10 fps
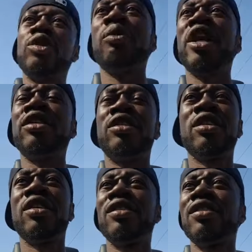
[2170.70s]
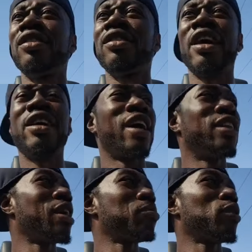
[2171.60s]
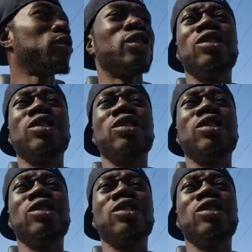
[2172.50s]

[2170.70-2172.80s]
no space. That Lambo was